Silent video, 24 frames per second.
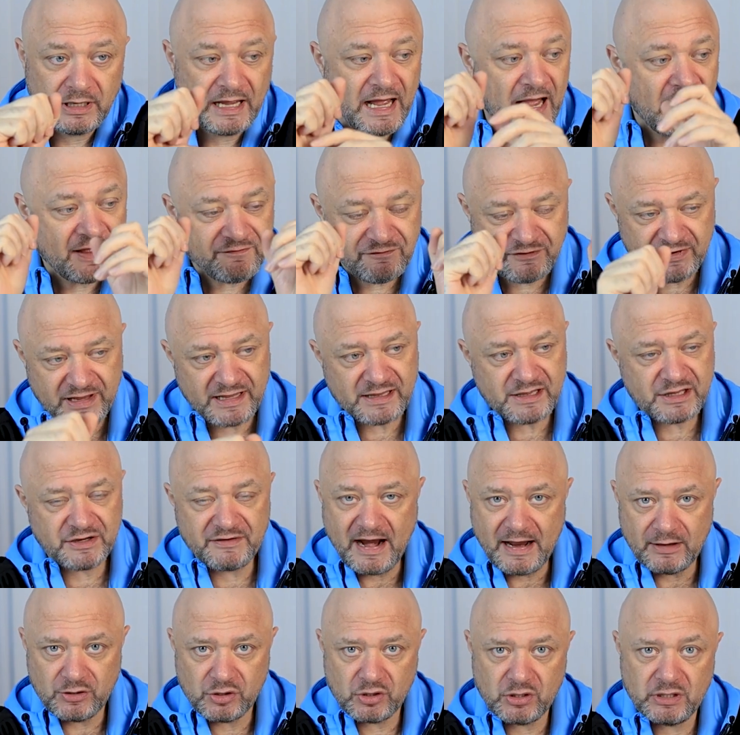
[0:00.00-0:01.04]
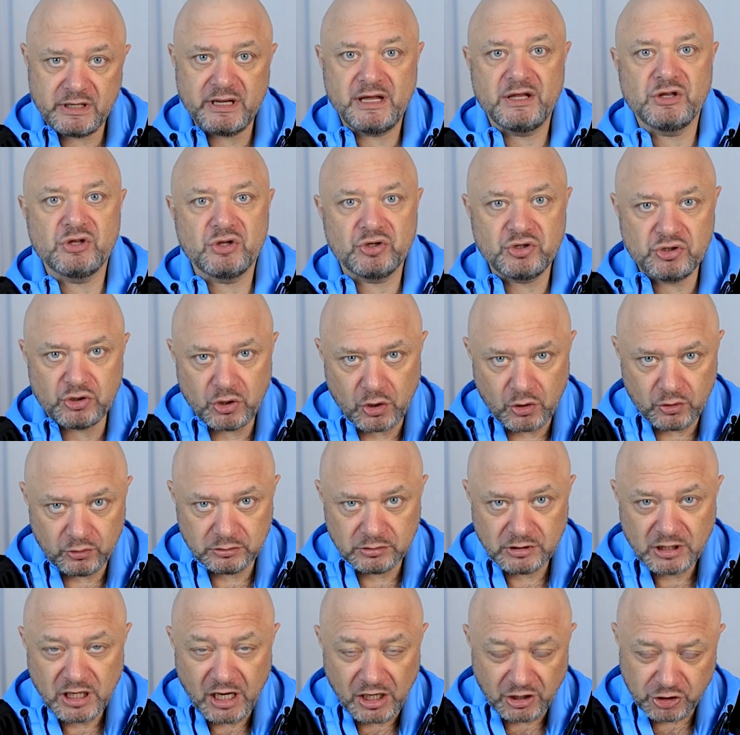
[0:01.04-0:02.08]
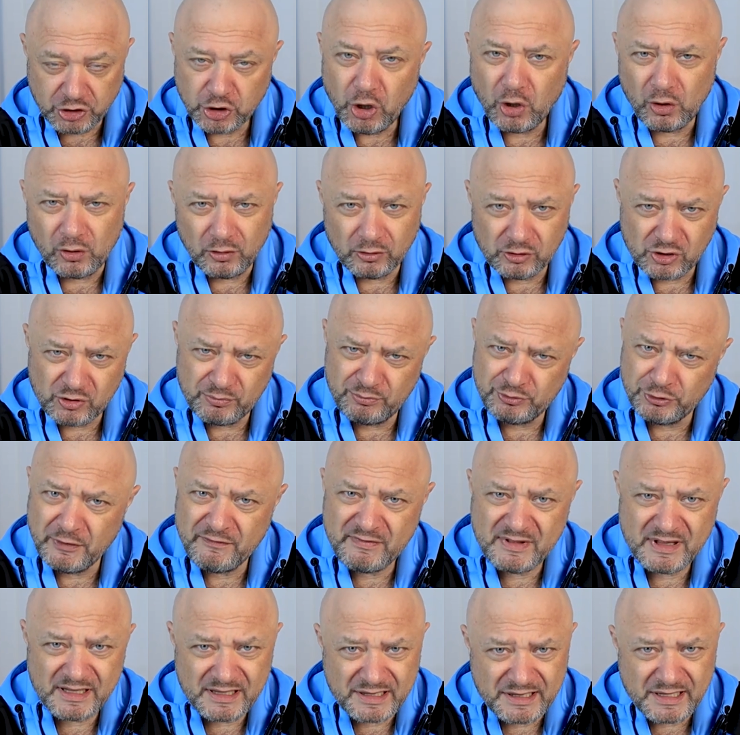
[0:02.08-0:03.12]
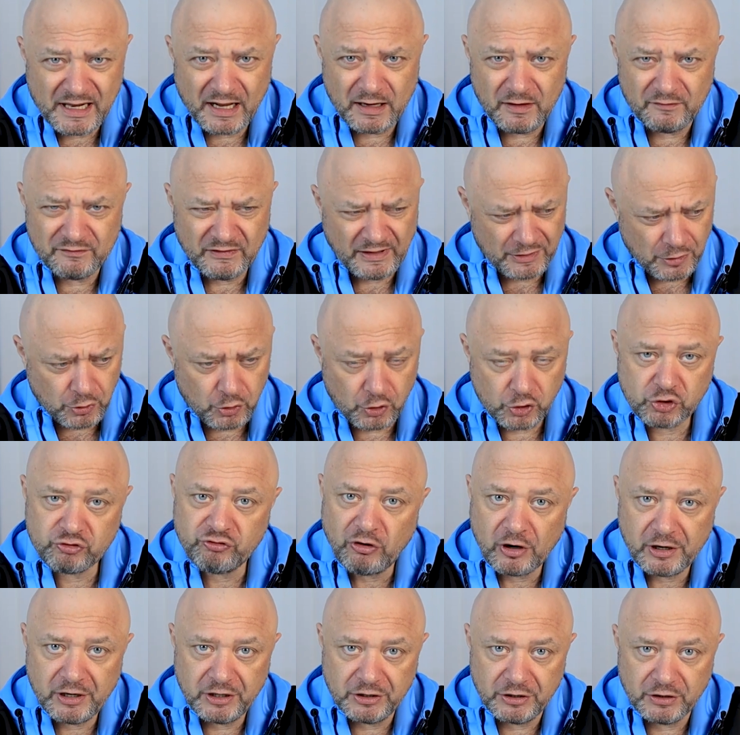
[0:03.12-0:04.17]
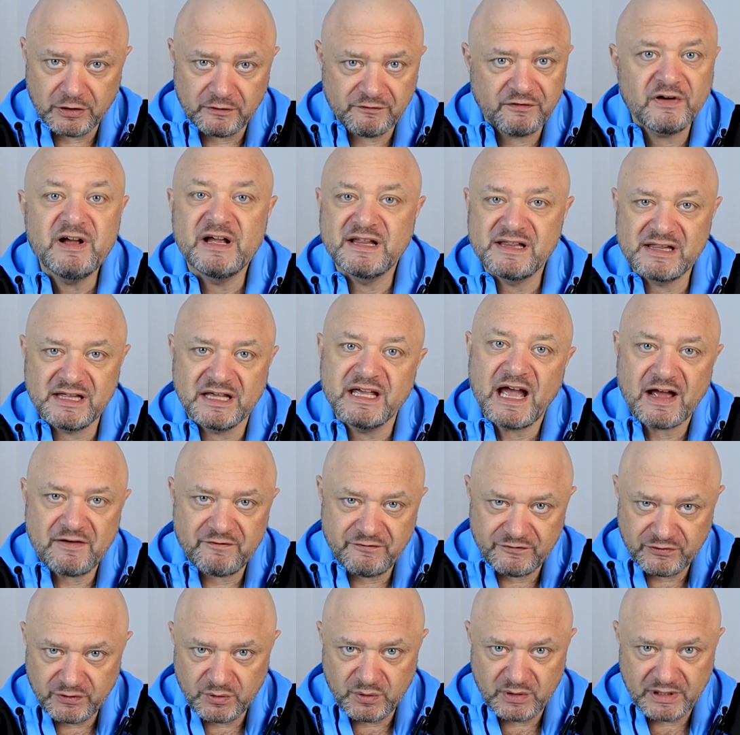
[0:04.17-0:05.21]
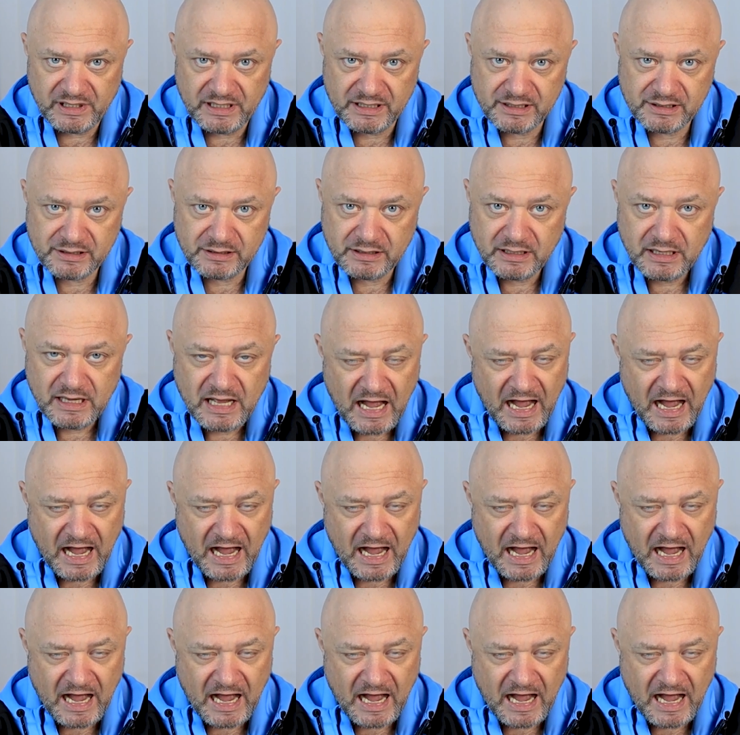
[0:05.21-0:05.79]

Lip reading: Every interaction is a goal to prove to yourself that you're strong enough to get through this